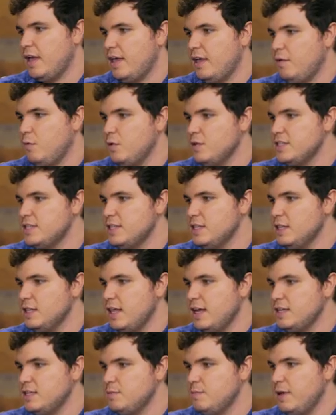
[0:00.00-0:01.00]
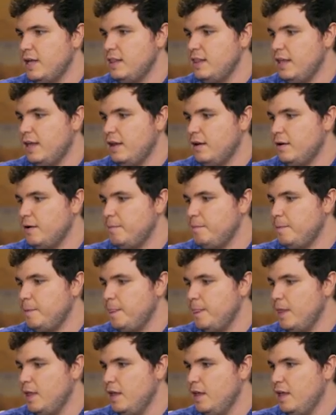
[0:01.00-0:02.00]
I will select my layer
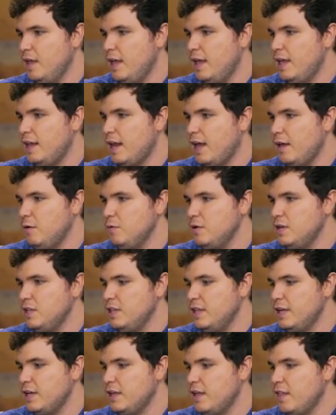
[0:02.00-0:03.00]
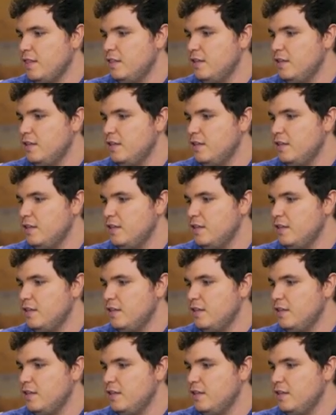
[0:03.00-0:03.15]
and I will click